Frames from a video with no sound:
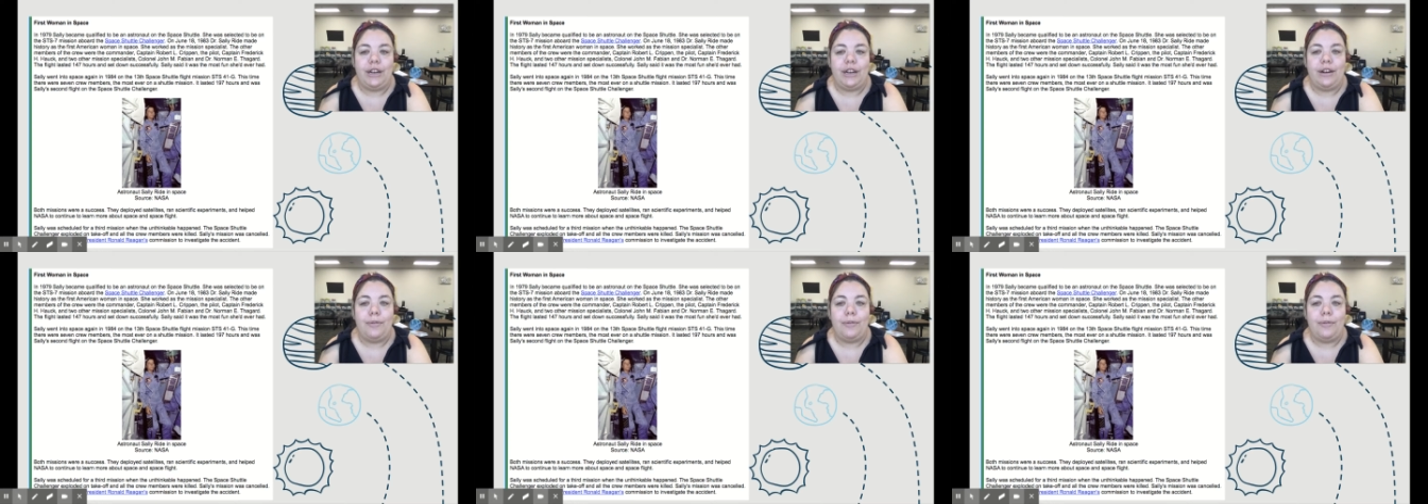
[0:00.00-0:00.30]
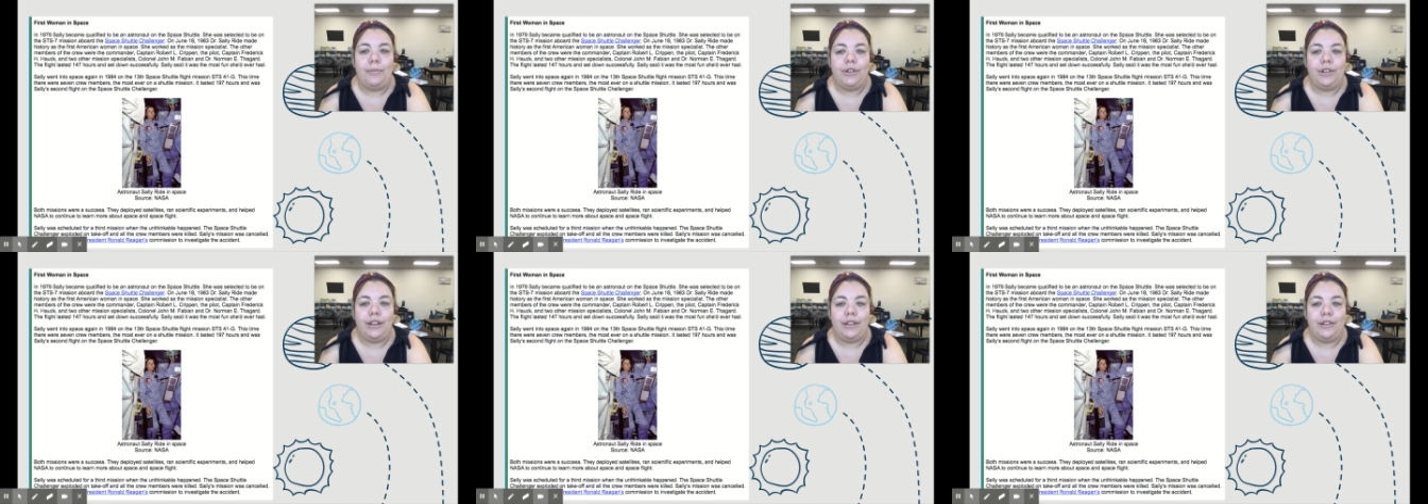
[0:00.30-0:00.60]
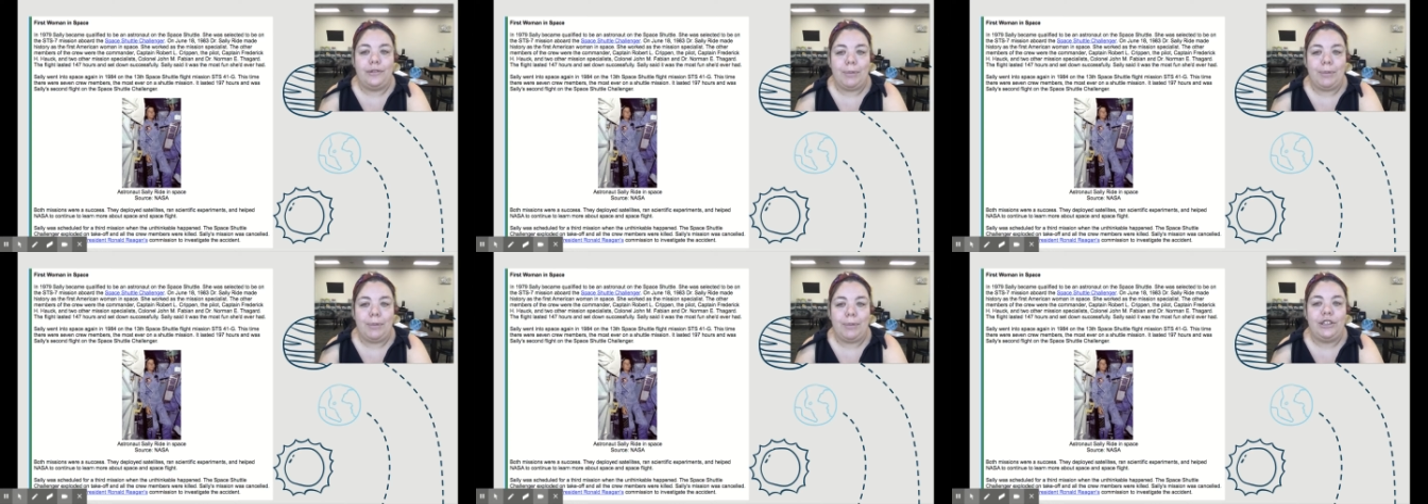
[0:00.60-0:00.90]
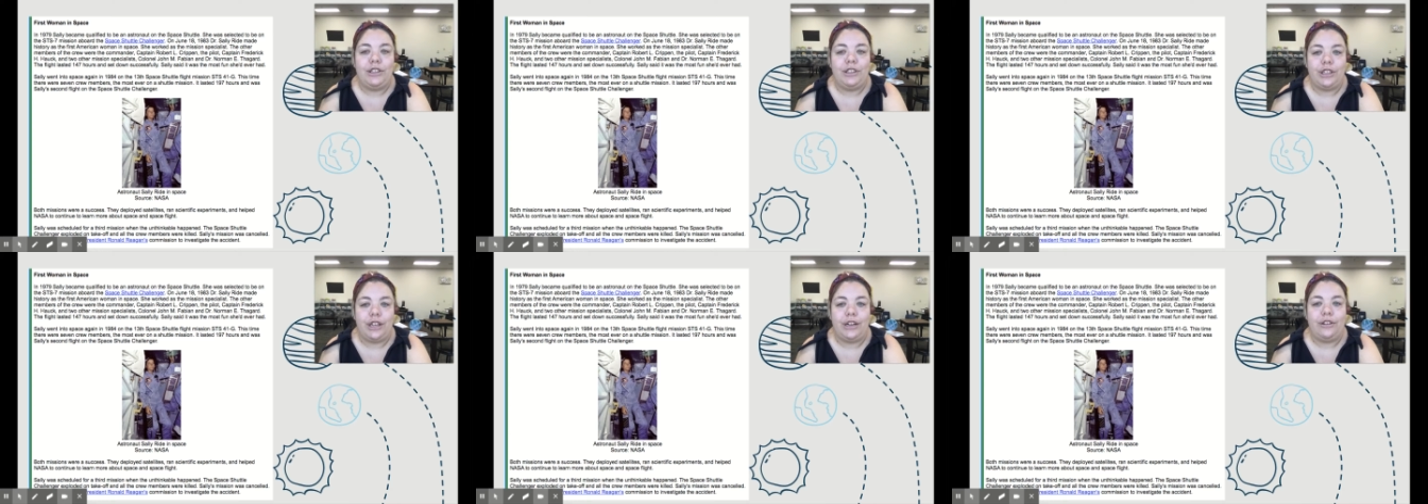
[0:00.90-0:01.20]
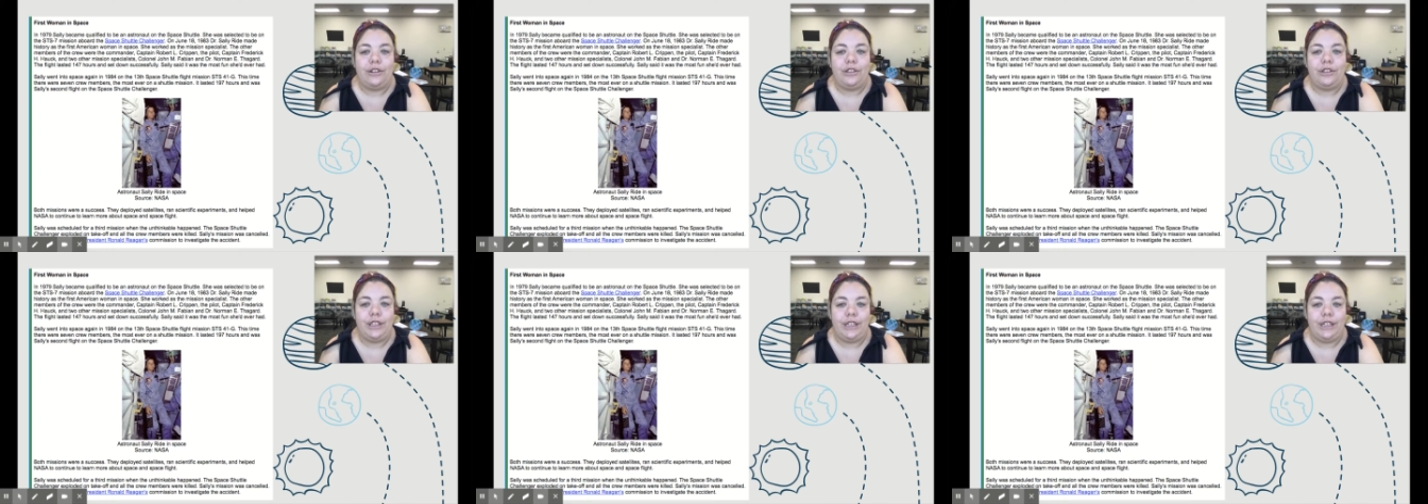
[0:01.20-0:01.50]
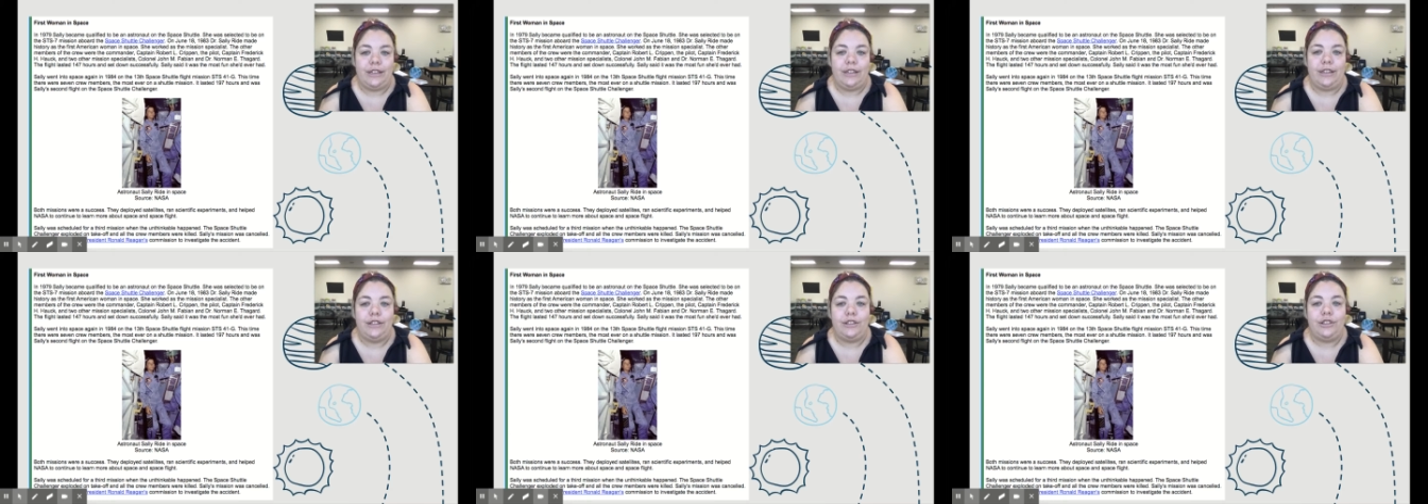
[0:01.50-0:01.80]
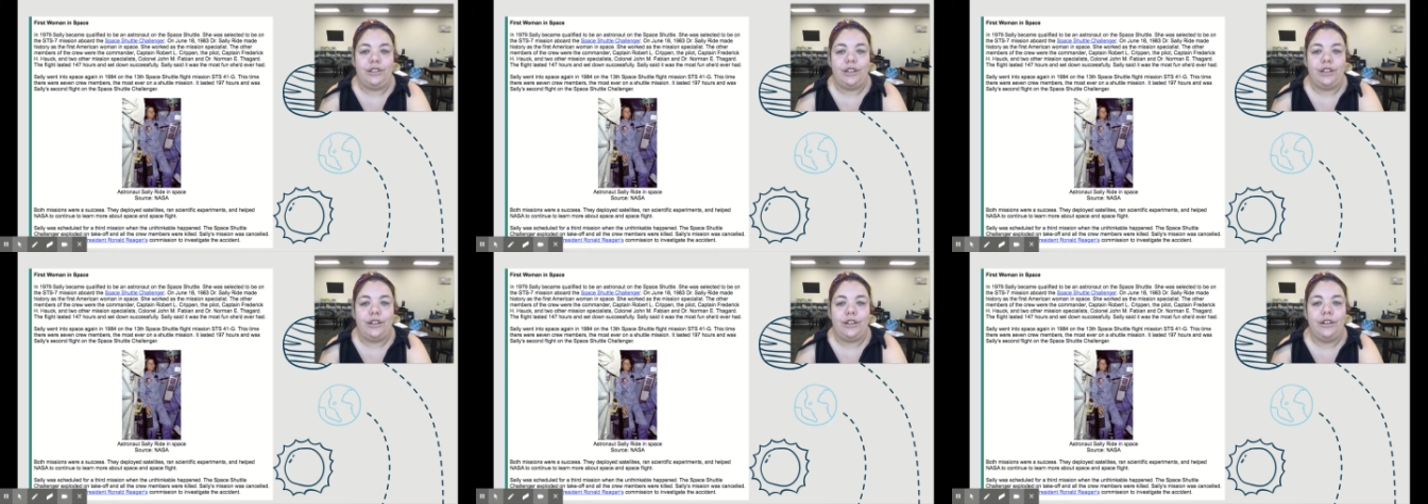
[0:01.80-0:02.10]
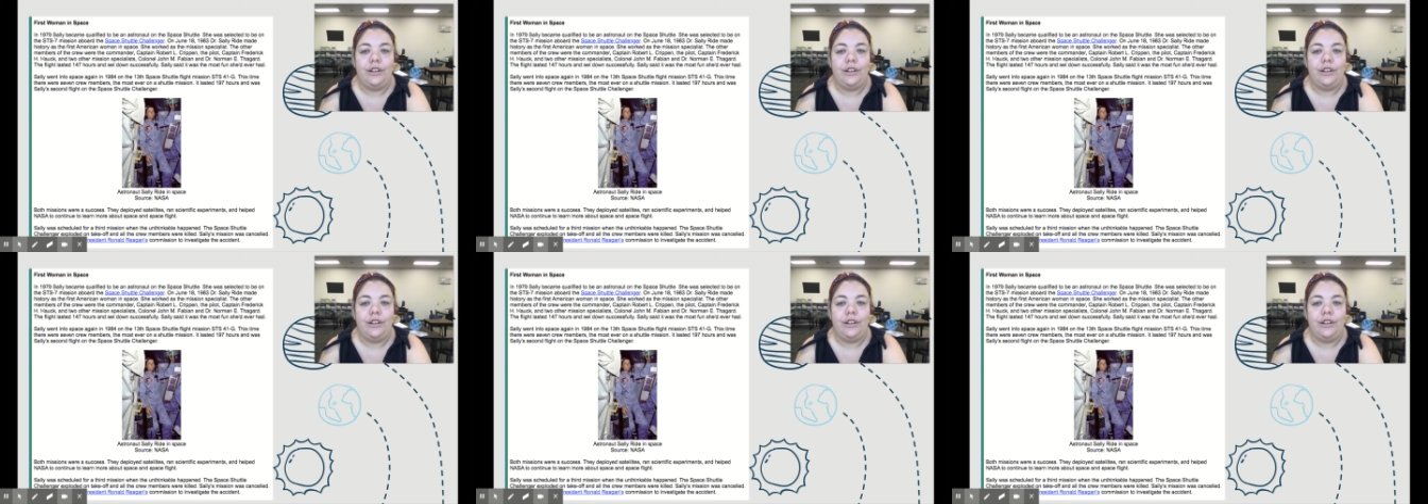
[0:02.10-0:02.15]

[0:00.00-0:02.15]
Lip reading: aboard the Space Shuttle Challenger.